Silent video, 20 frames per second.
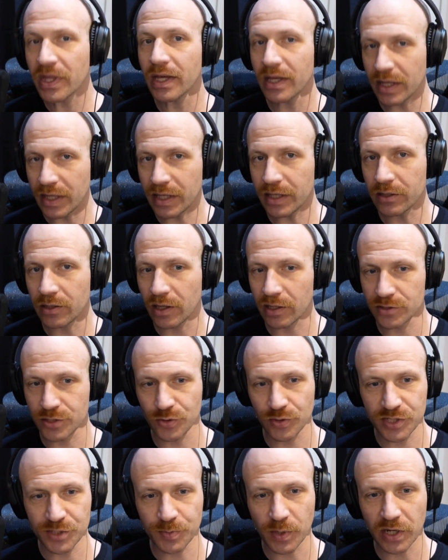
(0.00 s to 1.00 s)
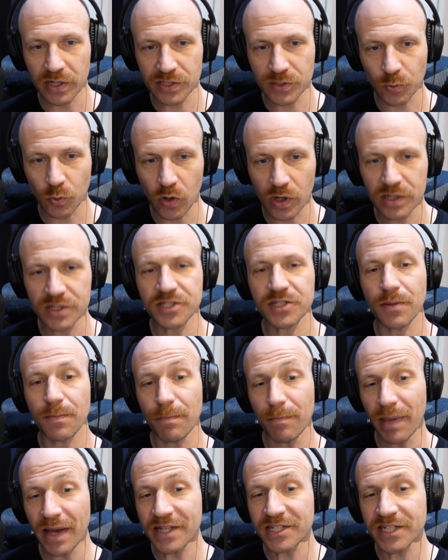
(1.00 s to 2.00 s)
Elon's response was,
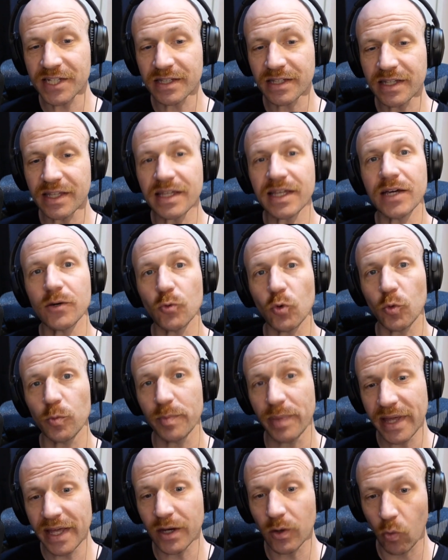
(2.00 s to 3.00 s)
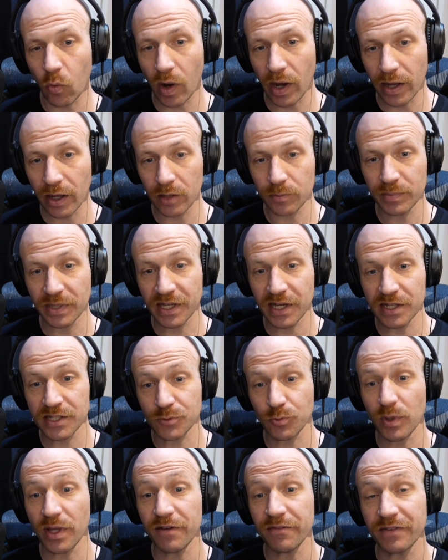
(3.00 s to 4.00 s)
basically, it will be a while because
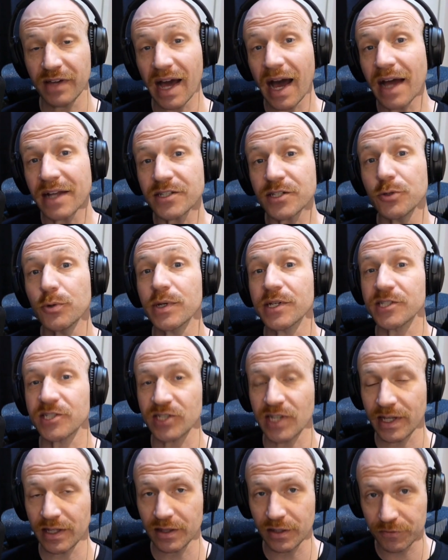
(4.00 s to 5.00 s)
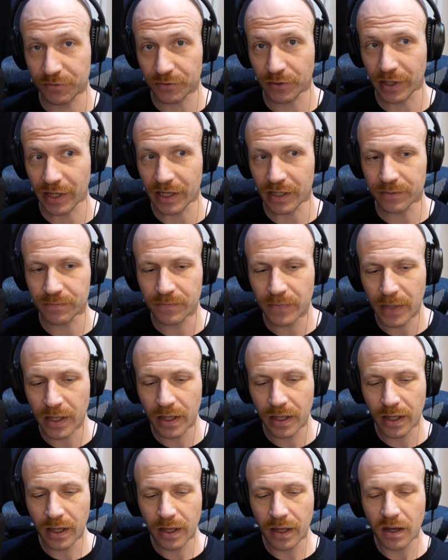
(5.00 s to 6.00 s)
we have got to extend the fleet.
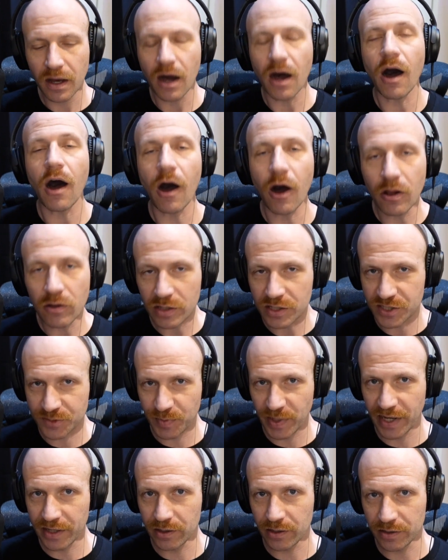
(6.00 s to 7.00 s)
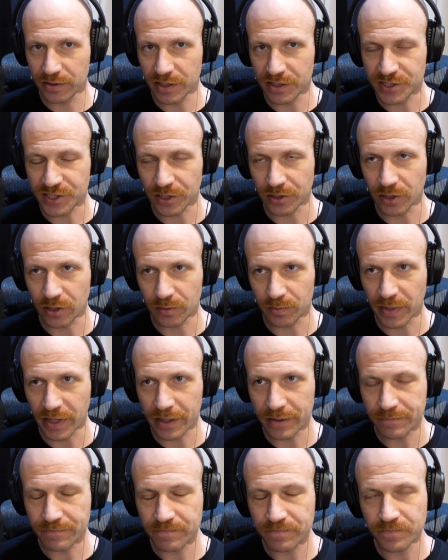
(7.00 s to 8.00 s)
I'll expand on this a little
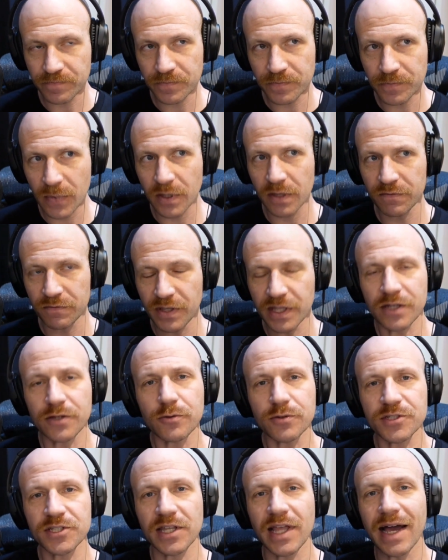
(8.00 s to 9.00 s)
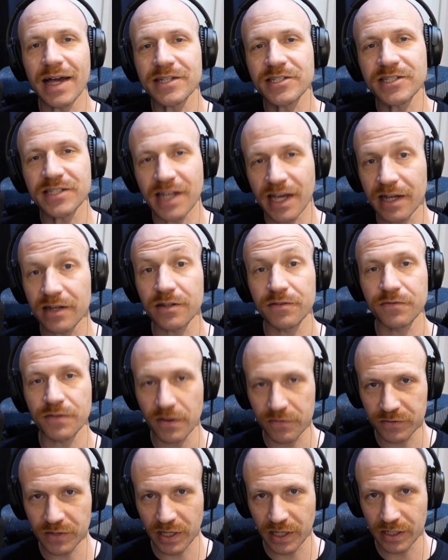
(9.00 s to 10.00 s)
bit. Vehicles last 10 to
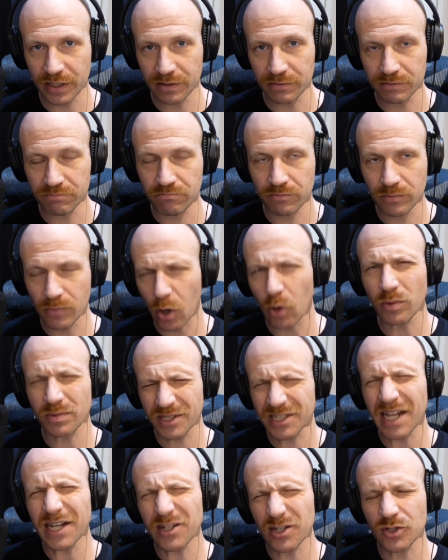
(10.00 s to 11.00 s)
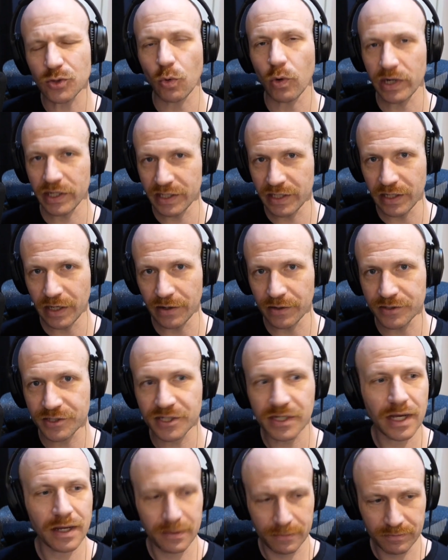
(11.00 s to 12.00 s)
20 years,
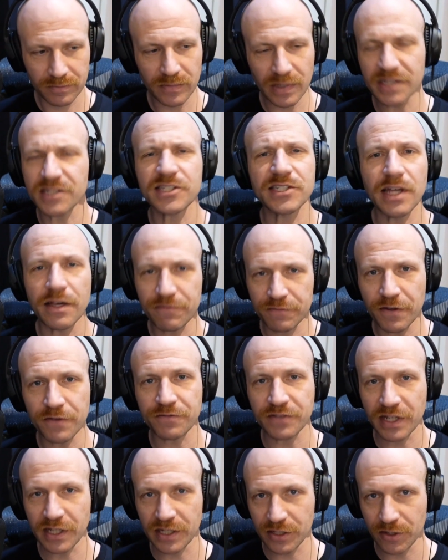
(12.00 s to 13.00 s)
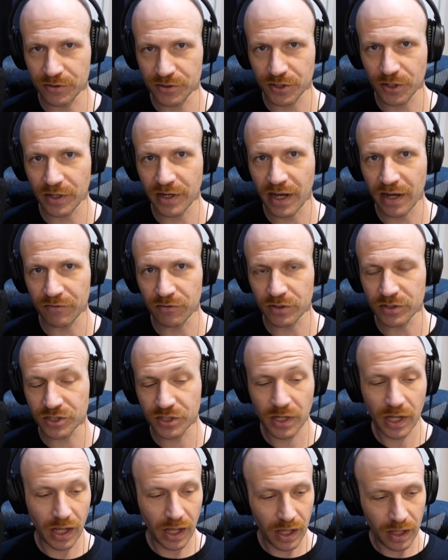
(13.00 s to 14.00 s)
let's say 15 years on average.
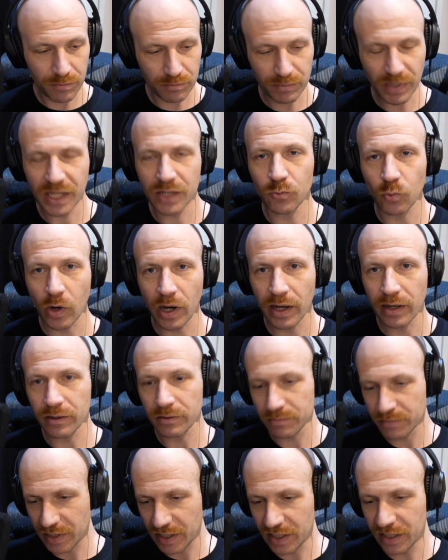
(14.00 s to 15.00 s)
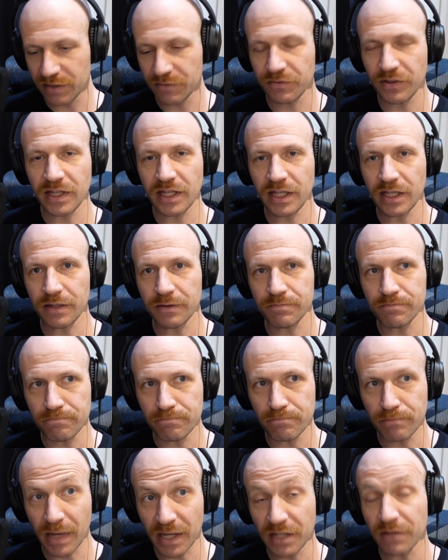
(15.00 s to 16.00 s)
Meanwhile, EV
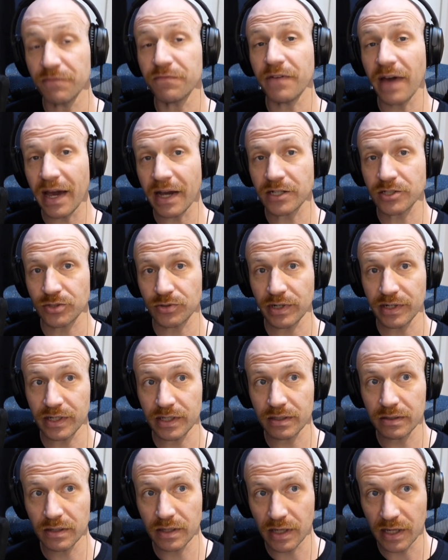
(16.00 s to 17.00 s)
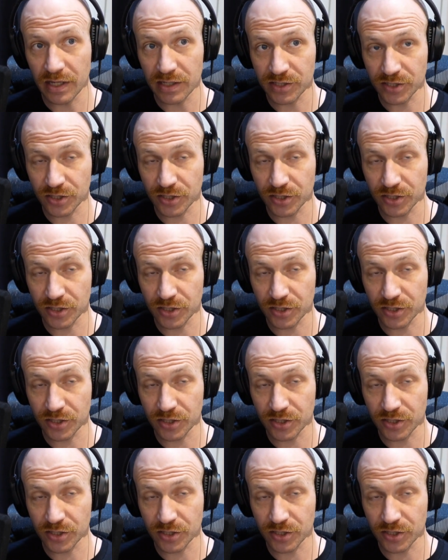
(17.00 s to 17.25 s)
manufacturing is